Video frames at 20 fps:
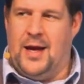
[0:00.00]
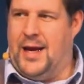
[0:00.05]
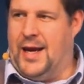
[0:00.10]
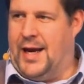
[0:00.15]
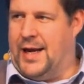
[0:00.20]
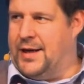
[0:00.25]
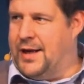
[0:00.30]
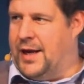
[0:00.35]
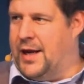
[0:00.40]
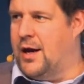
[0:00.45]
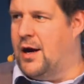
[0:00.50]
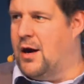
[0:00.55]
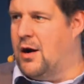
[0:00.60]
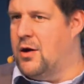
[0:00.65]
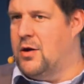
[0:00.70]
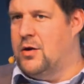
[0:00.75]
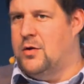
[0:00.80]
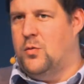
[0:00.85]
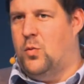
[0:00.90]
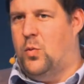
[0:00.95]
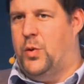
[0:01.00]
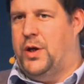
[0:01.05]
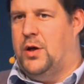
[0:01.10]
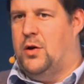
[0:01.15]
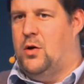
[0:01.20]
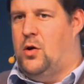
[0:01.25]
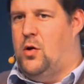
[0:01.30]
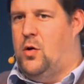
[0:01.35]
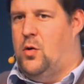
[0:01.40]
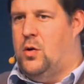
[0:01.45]
In AR, we
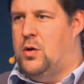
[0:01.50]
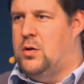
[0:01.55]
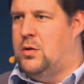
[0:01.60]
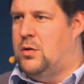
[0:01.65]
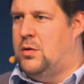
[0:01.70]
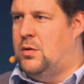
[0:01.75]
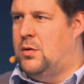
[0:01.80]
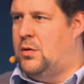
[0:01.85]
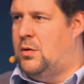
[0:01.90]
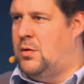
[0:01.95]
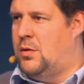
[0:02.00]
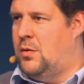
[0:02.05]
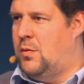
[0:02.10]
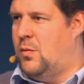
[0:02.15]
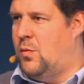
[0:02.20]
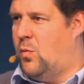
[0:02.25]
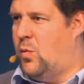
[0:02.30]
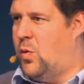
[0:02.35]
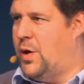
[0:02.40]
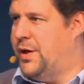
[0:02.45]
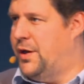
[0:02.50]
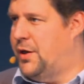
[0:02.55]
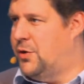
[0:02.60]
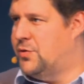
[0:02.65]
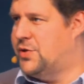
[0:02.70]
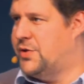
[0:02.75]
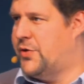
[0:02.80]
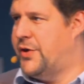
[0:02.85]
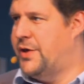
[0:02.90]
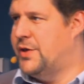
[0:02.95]
know where the
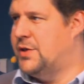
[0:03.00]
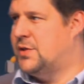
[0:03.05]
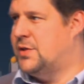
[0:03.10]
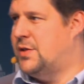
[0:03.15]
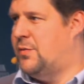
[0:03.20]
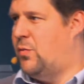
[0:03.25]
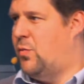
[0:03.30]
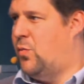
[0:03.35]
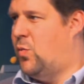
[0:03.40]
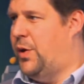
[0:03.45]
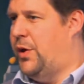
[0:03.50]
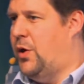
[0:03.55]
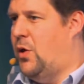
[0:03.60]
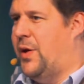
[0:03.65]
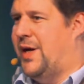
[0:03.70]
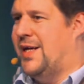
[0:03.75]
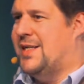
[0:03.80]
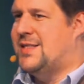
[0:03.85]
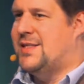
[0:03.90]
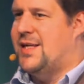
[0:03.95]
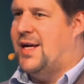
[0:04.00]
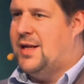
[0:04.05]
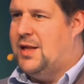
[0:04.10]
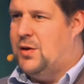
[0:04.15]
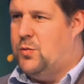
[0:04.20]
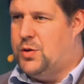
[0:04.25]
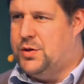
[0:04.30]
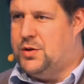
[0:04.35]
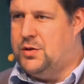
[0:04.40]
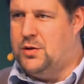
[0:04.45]
user is, we know
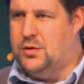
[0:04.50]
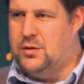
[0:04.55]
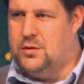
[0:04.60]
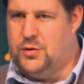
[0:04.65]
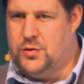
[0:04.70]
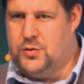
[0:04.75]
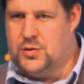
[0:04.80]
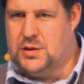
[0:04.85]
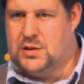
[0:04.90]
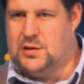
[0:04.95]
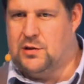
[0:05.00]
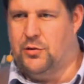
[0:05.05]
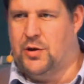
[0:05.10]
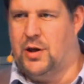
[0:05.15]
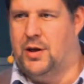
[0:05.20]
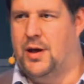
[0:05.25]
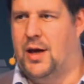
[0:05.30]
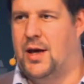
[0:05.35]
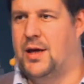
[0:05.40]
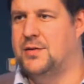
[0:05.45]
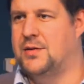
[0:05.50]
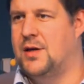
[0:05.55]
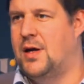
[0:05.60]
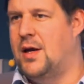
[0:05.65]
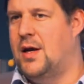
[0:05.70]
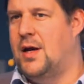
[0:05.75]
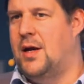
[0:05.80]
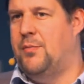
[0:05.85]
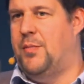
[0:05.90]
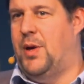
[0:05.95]
exactly what the user is looking at,
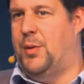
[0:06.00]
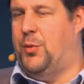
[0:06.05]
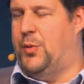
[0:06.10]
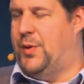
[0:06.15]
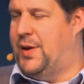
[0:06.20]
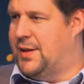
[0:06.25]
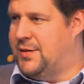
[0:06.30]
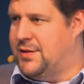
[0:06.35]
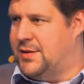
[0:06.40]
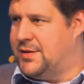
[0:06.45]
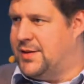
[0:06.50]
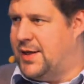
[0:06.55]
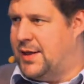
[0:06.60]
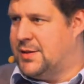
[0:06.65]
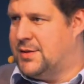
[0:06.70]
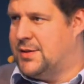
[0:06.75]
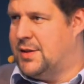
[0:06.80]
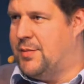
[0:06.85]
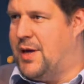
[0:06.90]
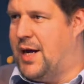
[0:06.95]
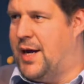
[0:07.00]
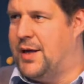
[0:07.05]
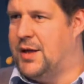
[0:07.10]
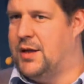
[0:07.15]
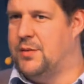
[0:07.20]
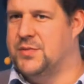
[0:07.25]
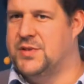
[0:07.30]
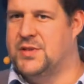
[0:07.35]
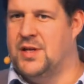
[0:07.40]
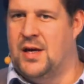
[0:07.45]
maybe we can detect some
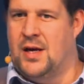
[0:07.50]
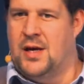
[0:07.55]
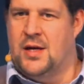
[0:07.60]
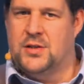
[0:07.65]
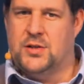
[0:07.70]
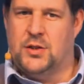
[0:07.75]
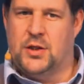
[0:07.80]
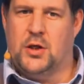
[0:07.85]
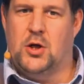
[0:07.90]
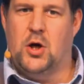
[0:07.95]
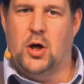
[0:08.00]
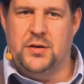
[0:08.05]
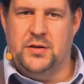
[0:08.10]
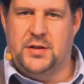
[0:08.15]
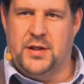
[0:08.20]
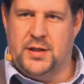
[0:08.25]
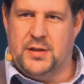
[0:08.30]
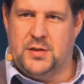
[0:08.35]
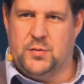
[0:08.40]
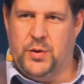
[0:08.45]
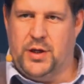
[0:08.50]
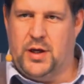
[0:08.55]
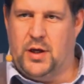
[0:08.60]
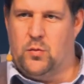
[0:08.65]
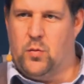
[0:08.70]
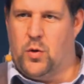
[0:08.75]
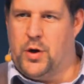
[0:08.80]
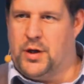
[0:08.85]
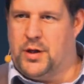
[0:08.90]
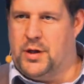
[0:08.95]
items, so the context we
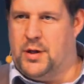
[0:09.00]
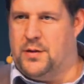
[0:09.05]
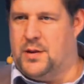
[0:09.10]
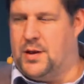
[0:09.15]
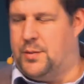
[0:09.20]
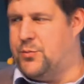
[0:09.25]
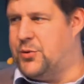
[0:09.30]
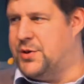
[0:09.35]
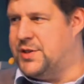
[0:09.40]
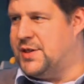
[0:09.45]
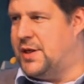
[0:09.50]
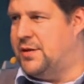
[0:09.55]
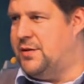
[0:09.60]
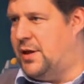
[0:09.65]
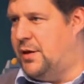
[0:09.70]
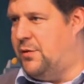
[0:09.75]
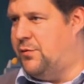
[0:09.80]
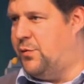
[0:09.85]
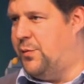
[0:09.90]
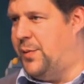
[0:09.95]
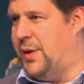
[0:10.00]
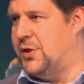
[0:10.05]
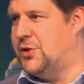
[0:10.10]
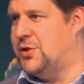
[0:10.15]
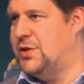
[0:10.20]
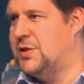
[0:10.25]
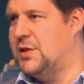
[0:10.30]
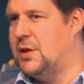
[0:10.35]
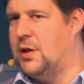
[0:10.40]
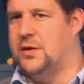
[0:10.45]
can work with and present that
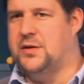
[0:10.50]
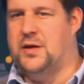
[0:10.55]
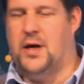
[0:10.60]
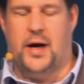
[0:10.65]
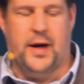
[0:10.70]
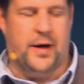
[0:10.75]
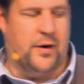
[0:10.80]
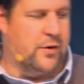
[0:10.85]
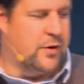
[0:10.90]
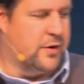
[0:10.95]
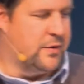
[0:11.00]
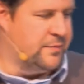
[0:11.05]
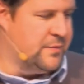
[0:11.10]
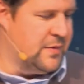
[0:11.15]
information is a lot higher.